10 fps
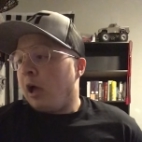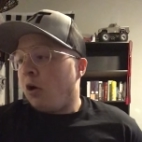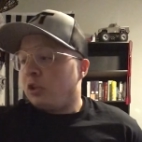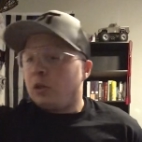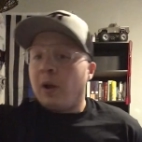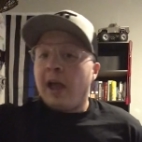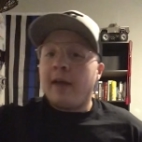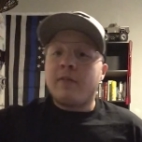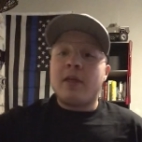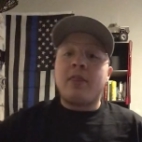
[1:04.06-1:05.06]
also
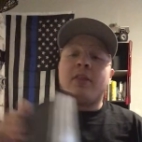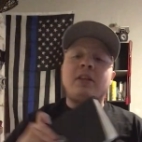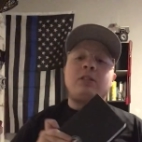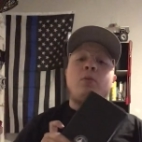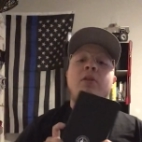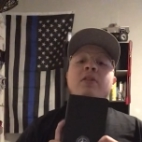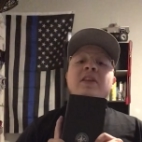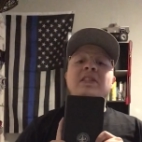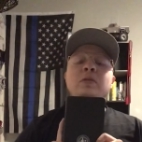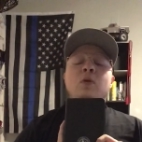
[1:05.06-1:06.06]
have this one.
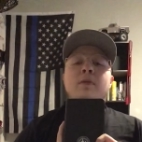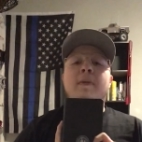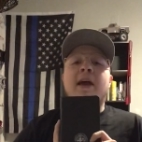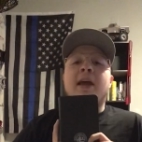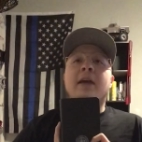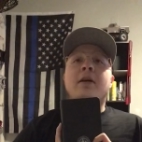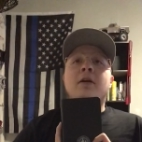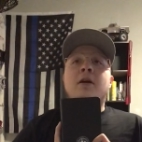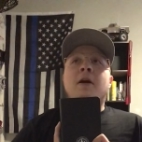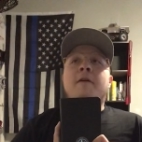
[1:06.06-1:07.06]
This is one of my
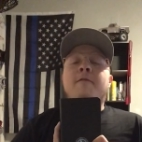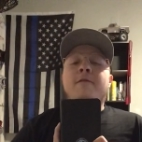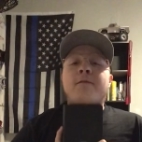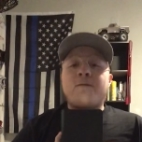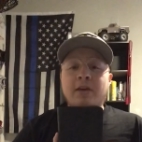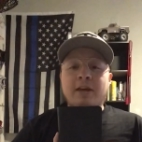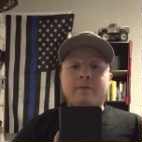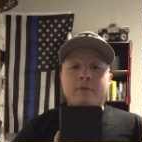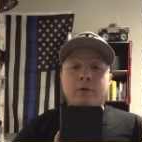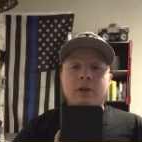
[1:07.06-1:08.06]

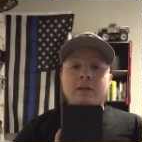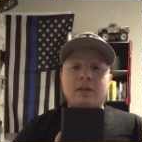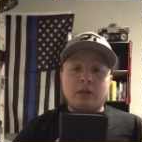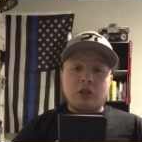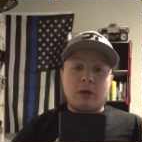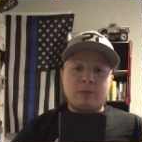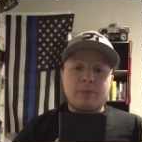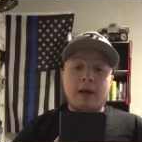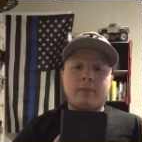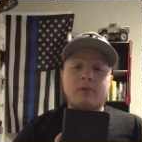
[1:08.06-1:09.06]
favorite King James
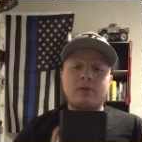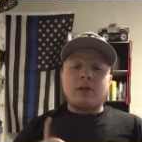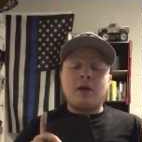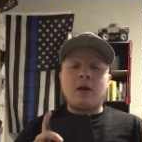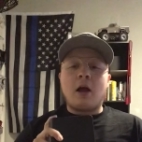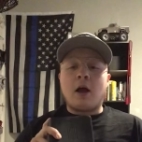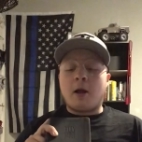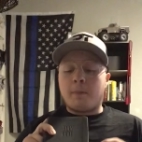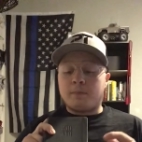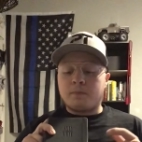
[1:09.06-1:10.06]
Bibles.
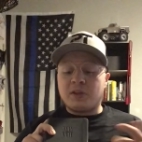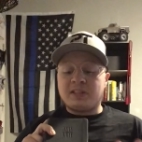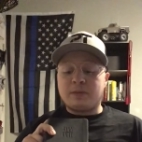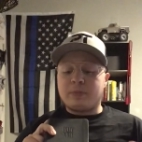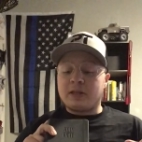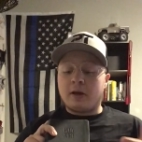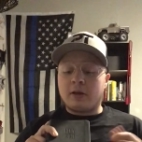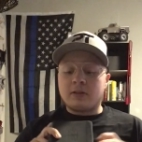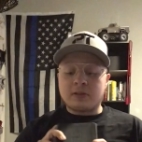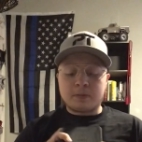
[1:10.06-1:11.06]
This is
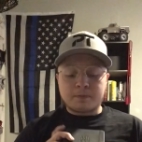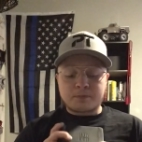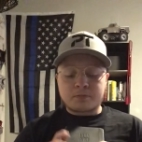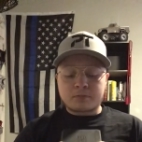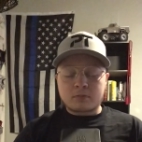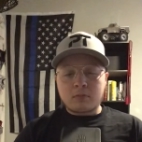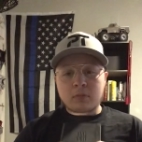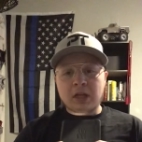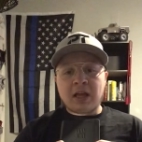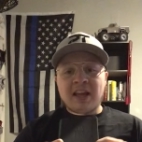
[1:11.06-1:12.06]
because
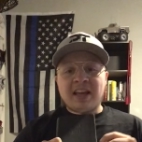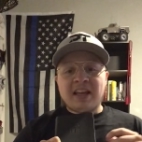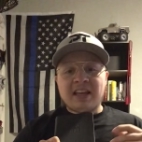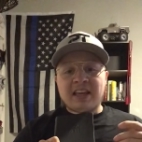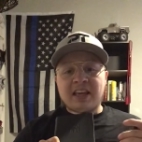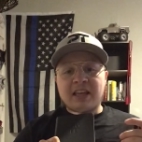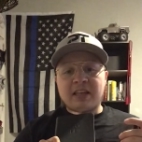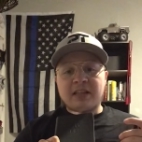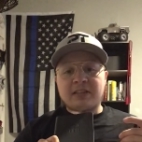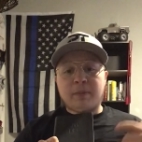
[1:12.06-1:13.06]
it
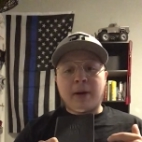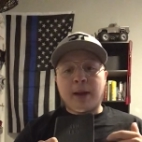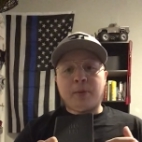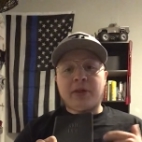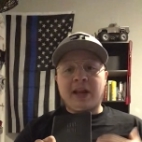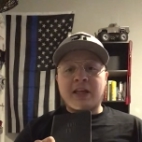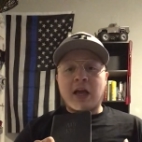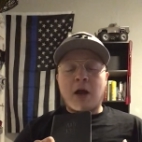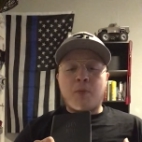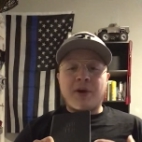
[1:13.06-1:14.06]
is the Bible that I
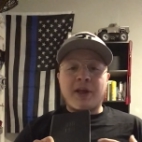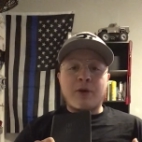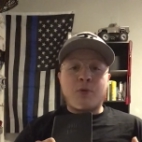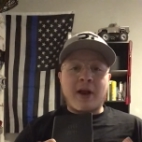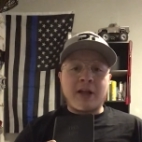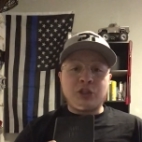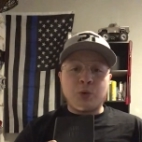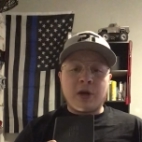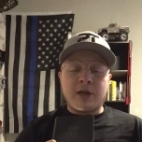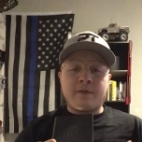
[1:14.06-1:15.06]
got when I
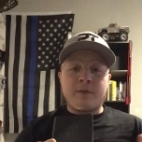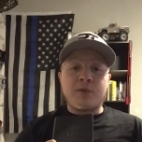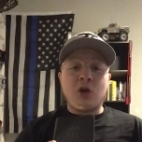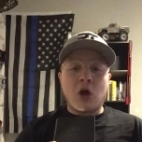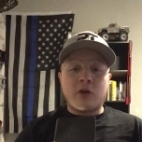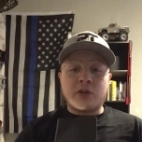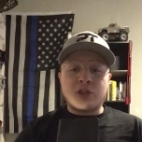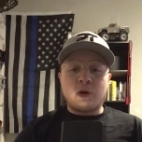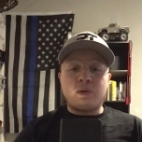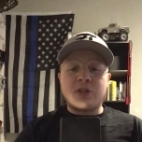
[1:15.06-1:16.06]
graduated from
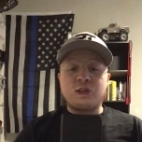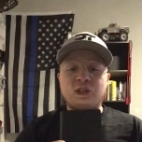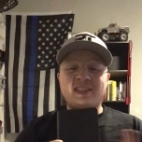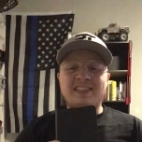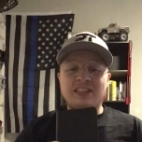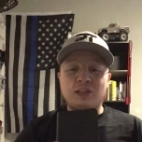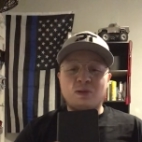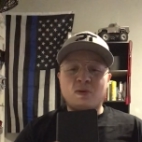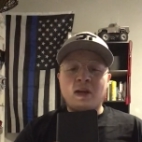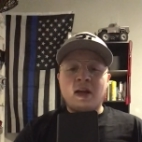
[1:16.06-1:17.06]
college. I went to
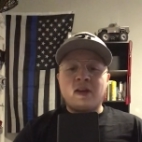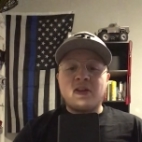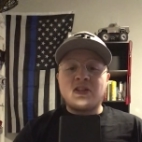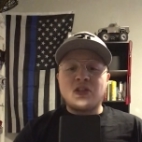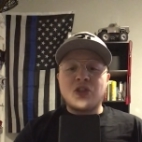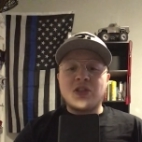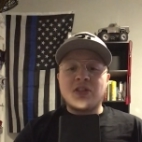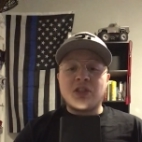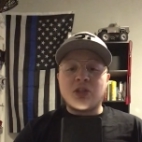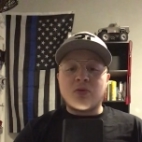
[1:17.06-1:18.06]
GCU. This is
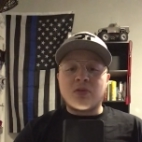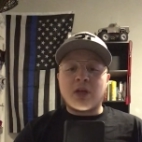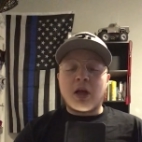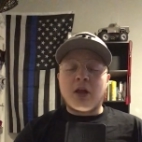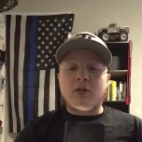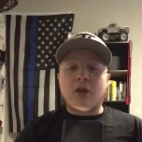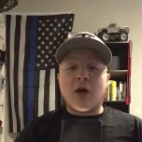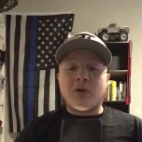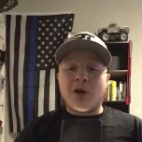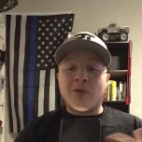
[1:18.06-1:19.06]
GCU's
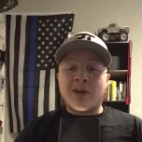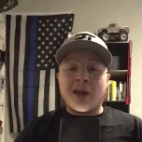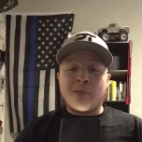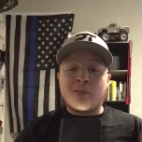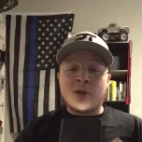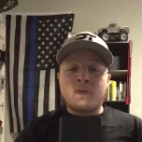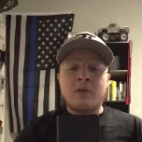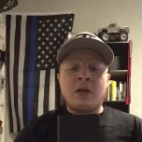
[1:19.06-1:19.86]
logo and emblem.